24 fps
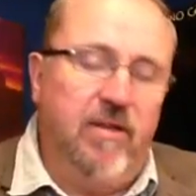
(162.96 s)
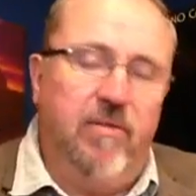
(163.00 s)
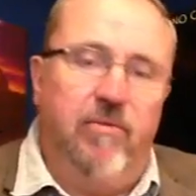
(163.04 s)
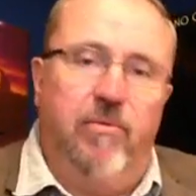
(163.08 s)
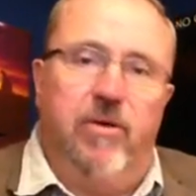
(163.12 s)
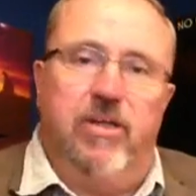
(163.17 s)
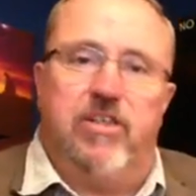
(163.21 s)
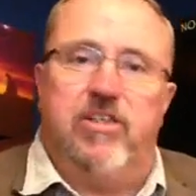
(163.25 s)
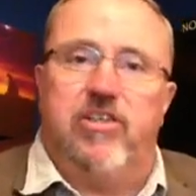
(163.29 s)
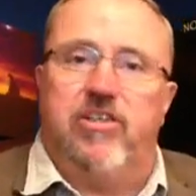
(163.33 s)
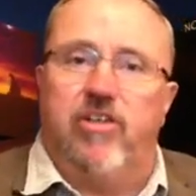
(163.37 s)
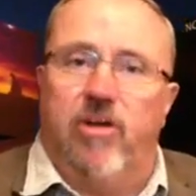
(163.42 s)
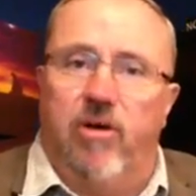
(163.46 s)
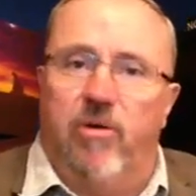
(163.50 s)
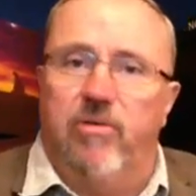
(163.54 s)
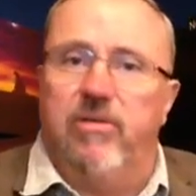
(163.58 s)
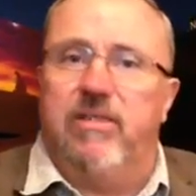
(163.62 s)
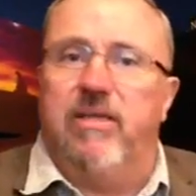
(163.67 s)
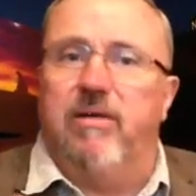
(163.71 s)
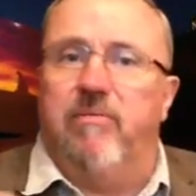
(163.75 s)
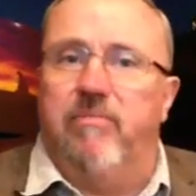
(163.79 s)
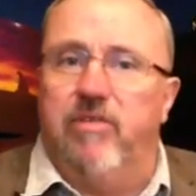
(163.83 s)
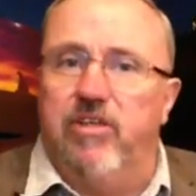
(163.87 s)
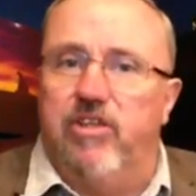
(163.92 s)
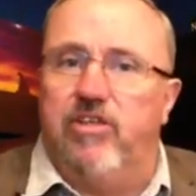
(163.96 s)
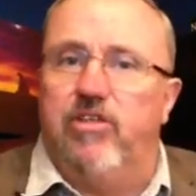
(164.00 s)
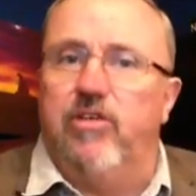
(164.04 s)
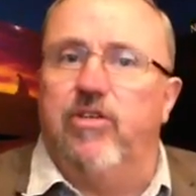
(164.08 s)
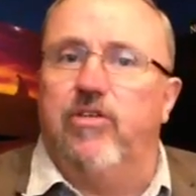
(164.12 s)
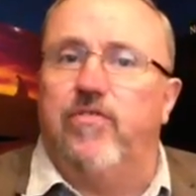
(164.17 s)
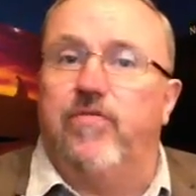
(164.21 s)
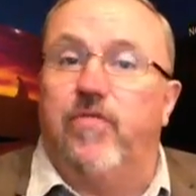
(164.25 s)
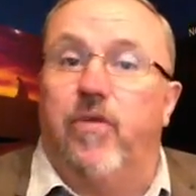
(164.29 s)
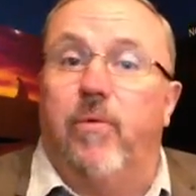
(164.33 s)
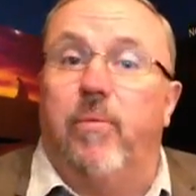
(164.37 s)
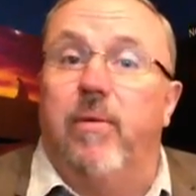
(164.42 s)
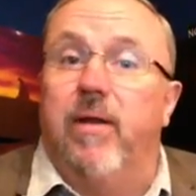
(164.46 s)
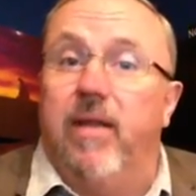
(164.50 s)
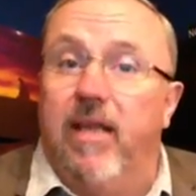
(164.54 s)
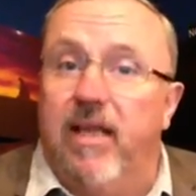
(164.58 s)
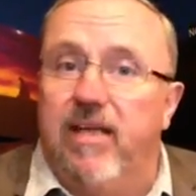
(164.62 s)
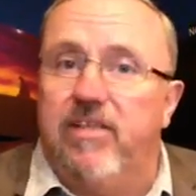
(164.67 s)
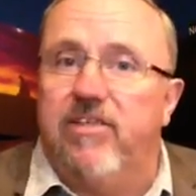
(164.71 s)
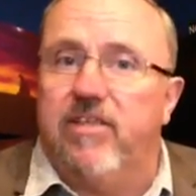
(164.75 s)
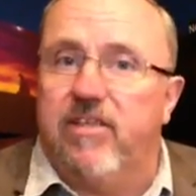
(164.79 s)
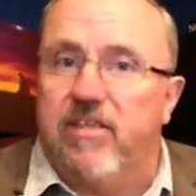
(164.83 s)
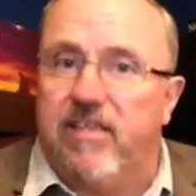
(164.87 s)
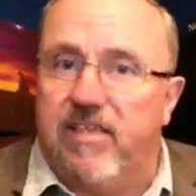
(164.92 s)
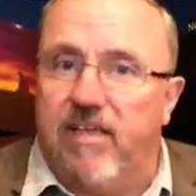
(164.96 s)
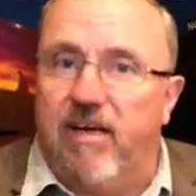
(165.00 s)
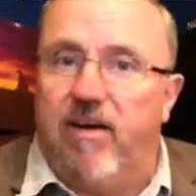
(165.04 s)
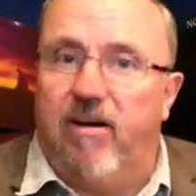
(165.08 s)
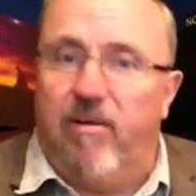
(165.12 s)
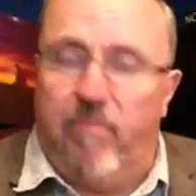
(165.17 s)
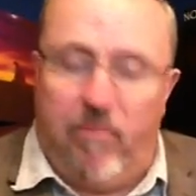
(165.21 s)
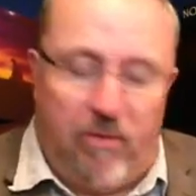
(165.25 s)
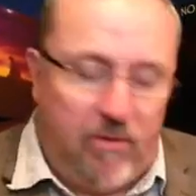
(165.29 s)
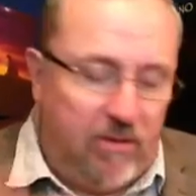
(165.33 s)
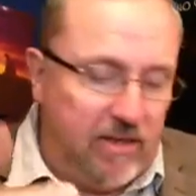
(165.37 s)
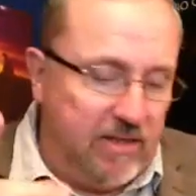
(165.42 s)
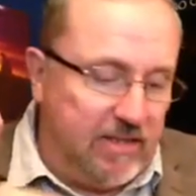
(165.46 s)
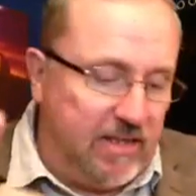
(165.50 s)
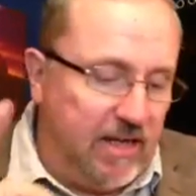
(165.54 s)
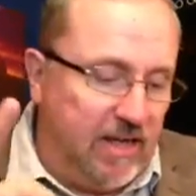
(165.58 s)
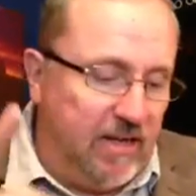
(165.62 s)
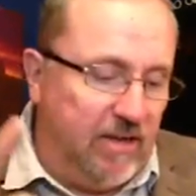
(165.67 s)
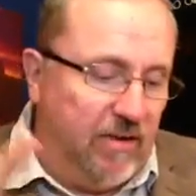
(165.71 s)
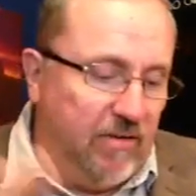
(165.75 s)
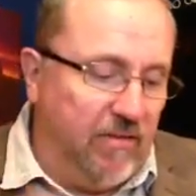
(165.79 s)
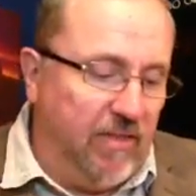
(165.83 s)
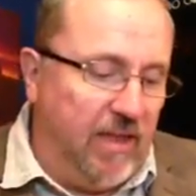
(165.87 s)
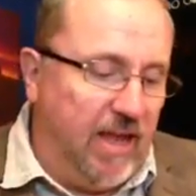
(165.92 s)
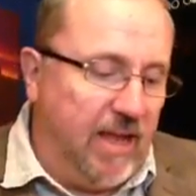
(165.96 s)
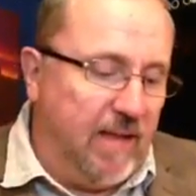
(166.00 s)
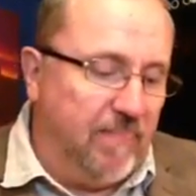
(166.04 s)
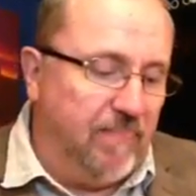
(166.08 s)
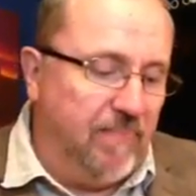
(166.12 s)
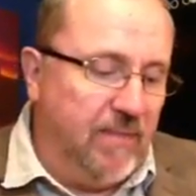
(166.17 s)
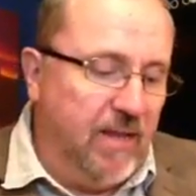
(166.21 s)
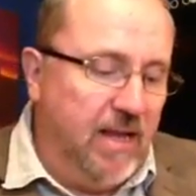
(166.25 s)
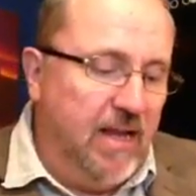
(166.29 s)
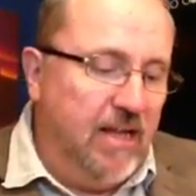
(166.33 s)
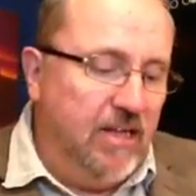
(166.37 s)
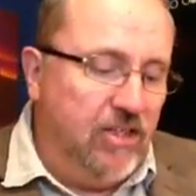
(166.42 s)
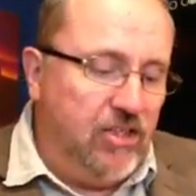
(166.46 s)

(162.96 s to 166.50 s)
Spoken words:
which shows it was used for religious ceremonies. They know that.